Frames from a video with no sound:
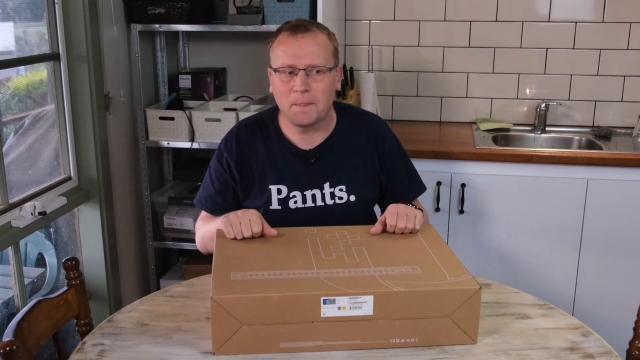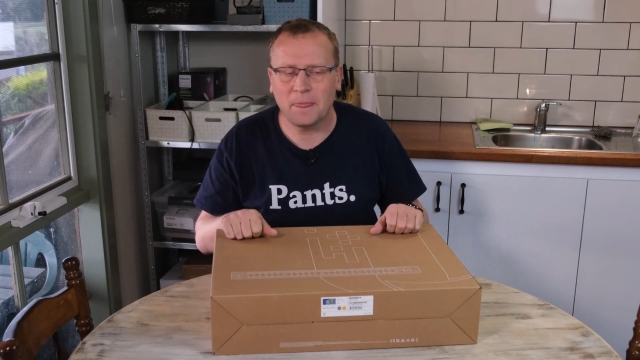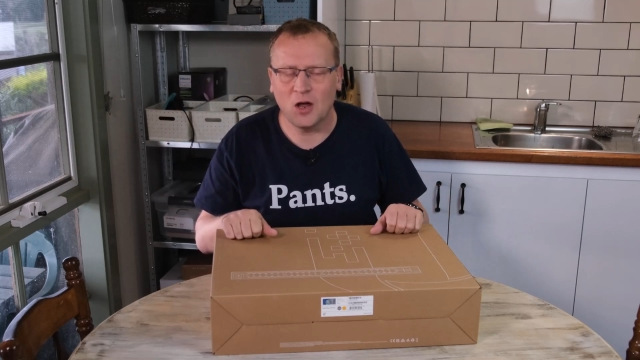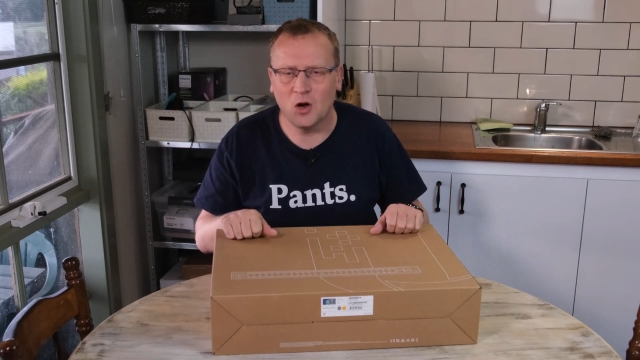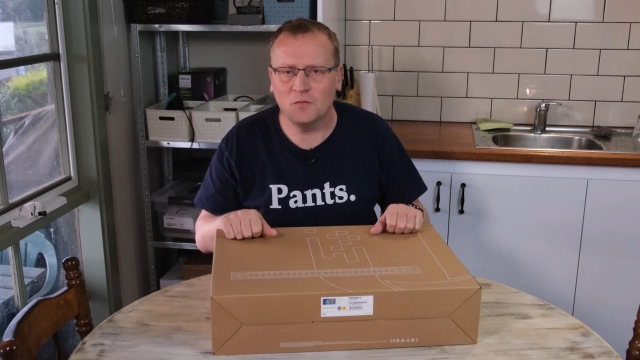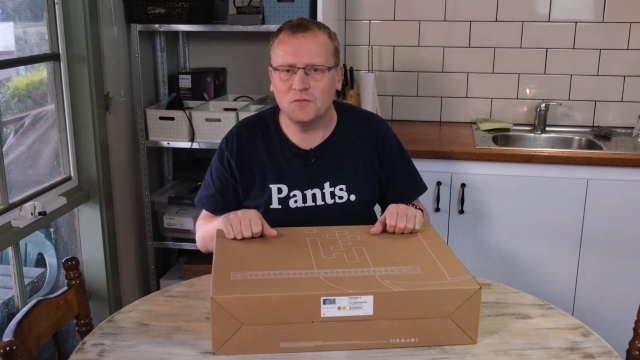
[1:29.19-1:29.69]

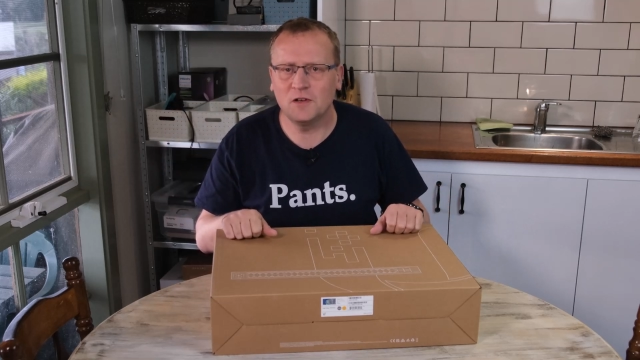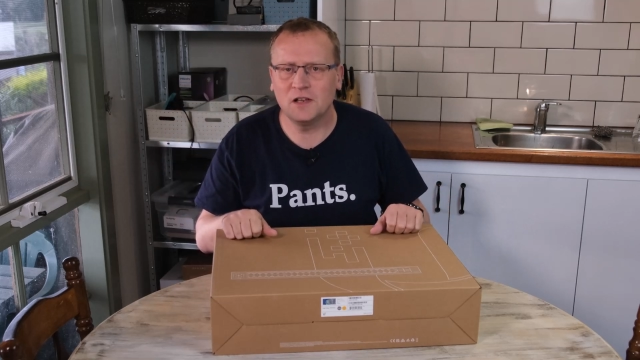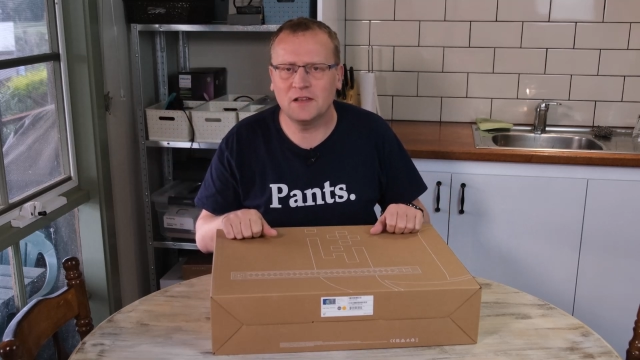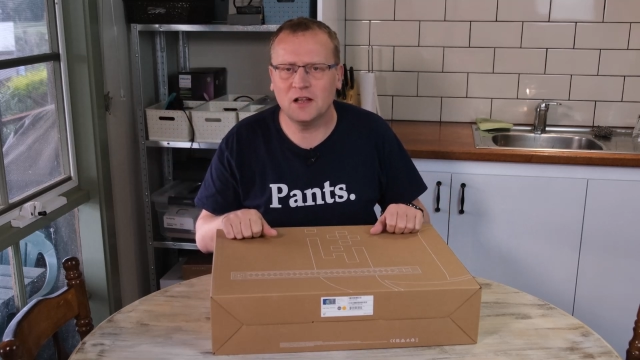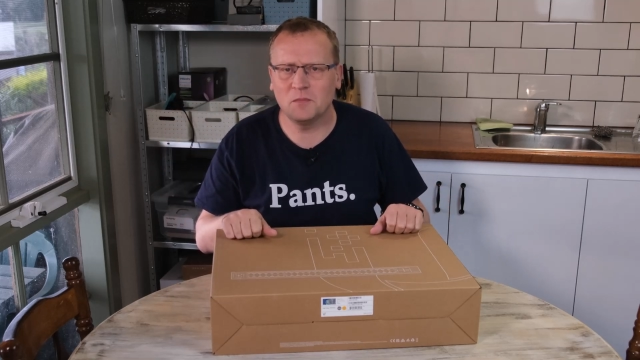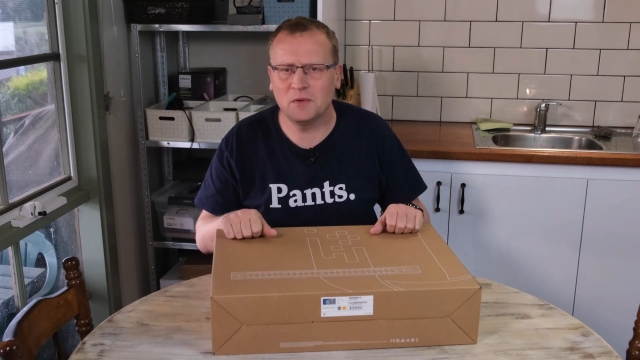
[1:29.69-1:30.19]
hopefully
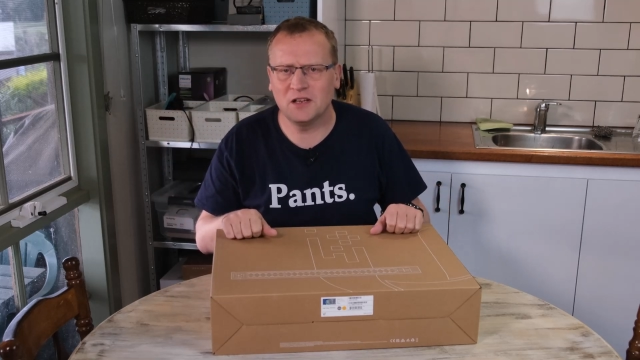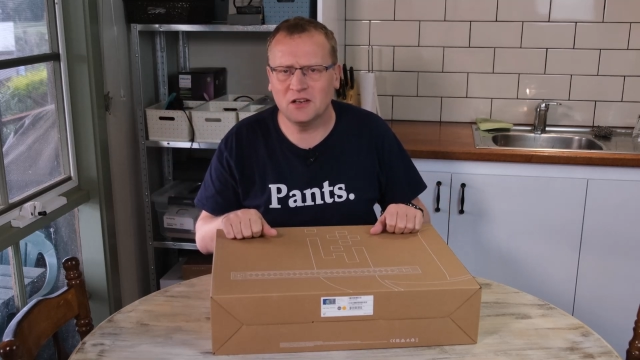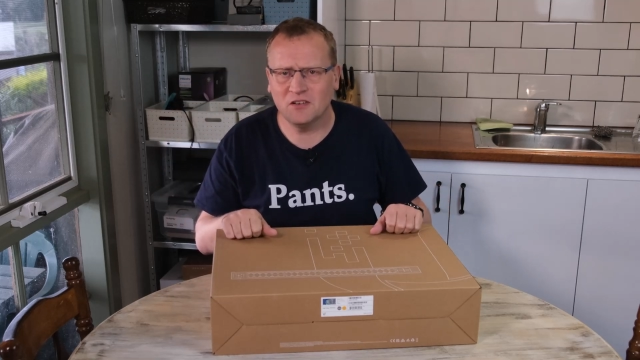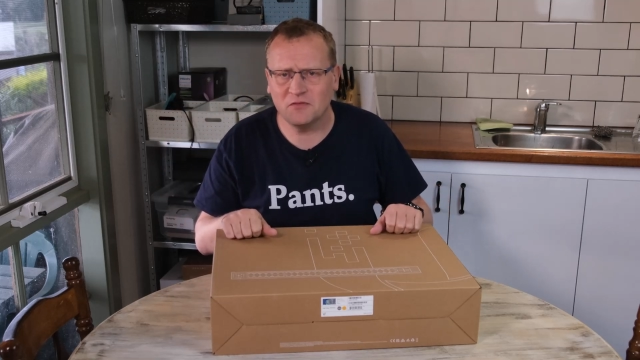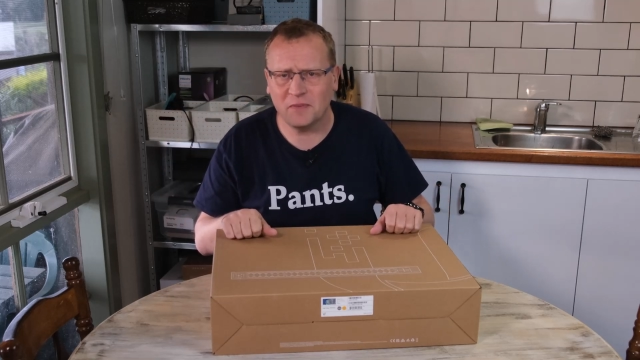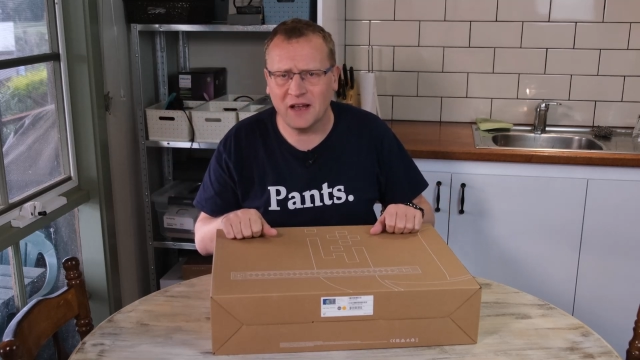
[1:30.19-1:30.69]
that'll be
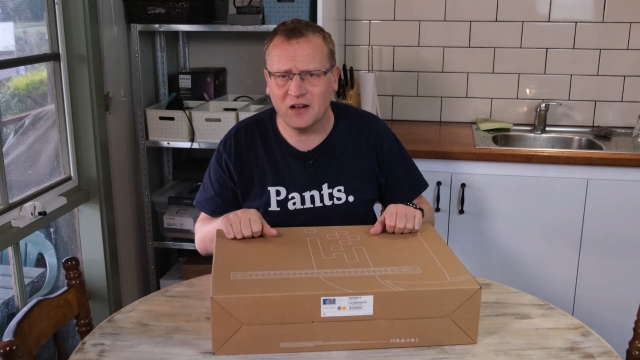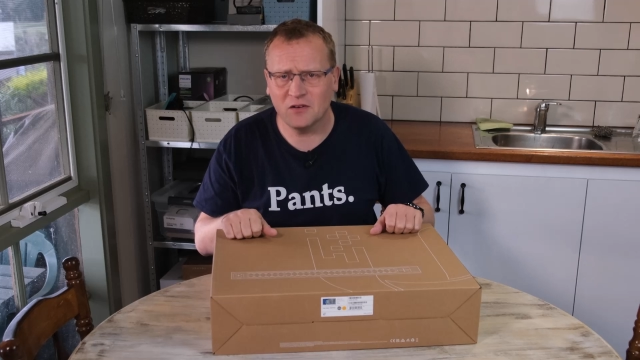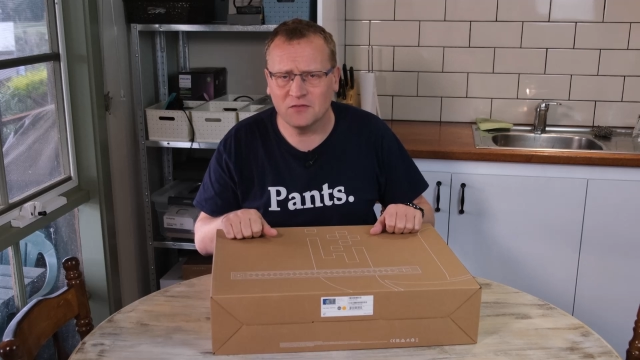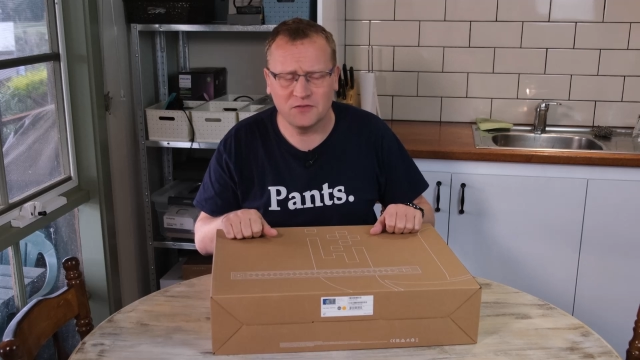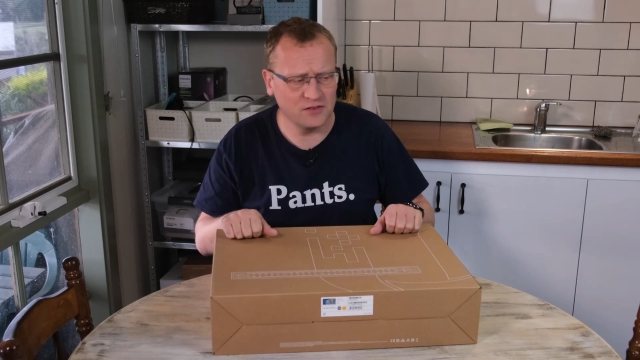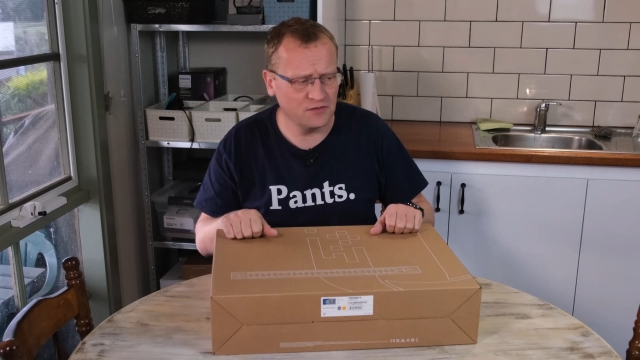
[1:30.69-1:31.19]
enough
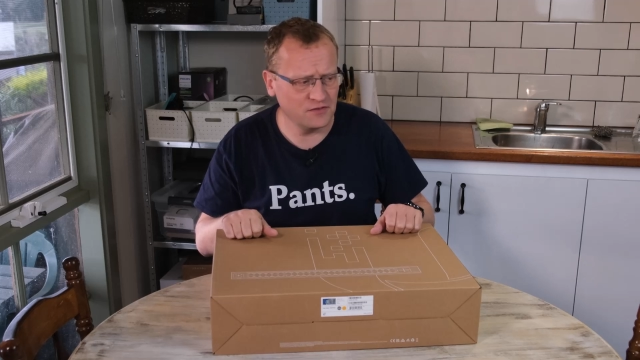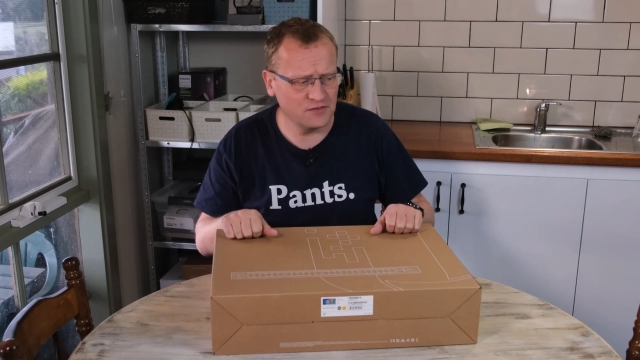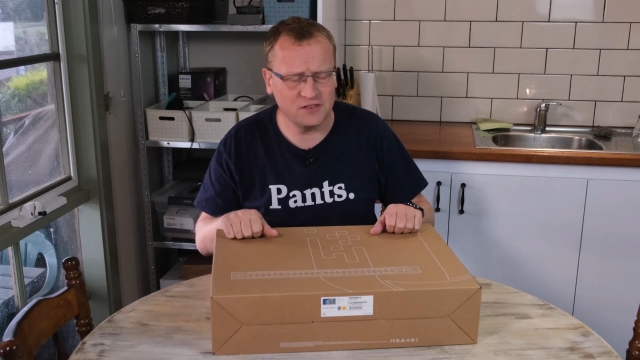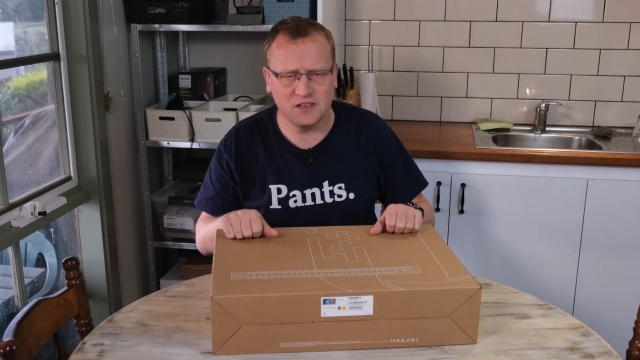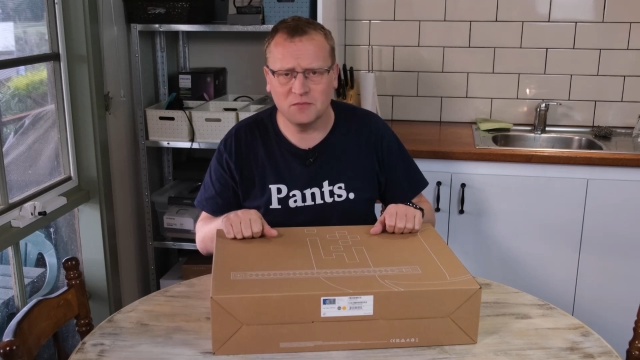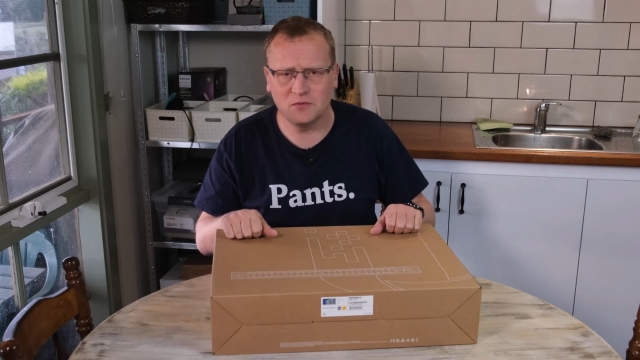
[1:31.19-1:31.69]
power for the
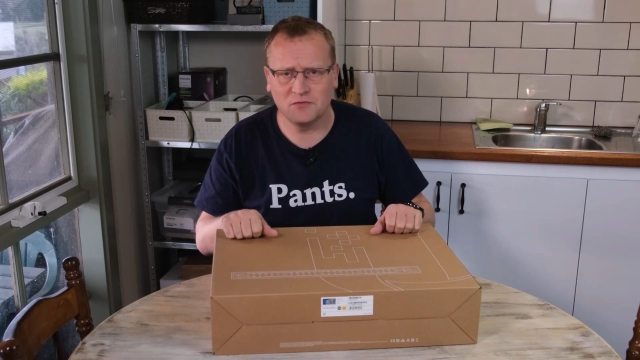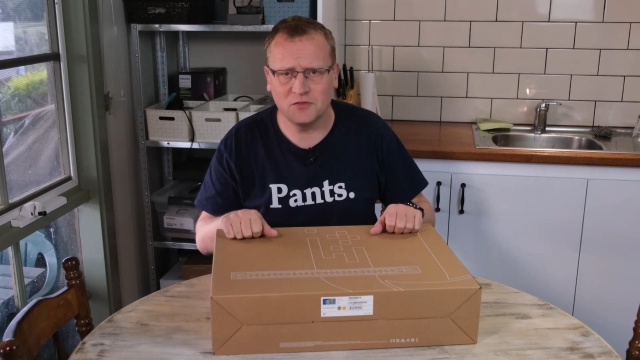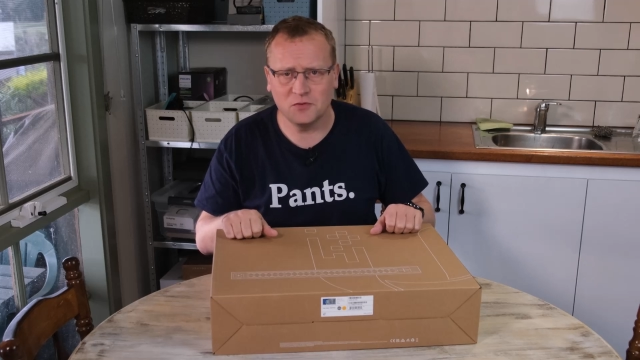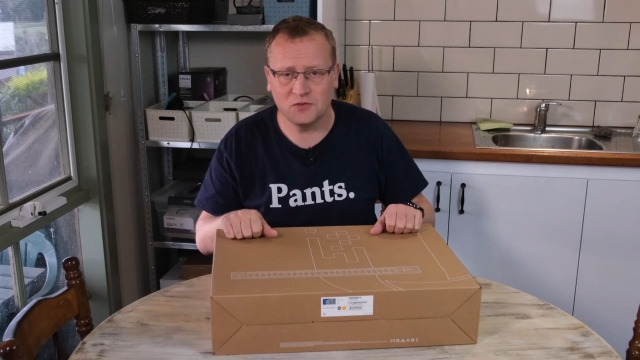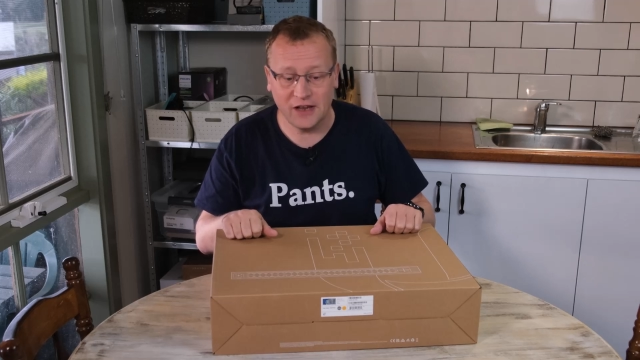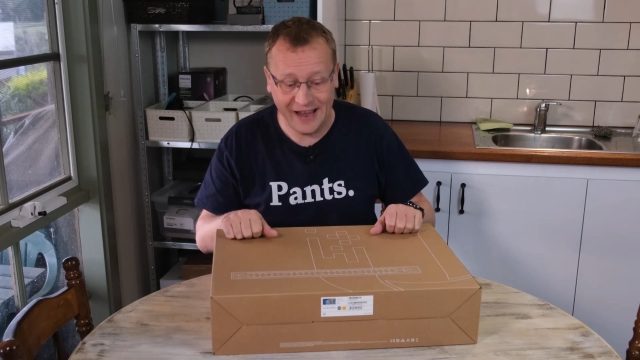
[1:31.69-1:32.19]
foreseeable
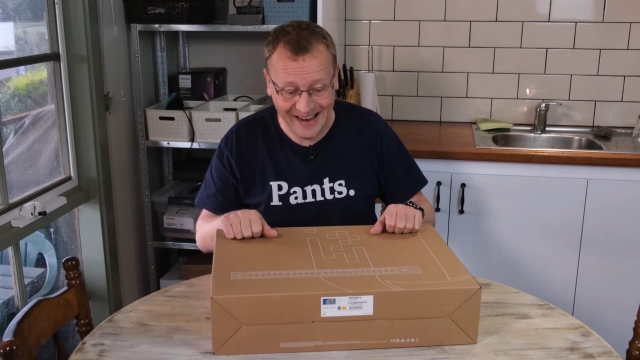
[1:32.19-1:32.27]
future,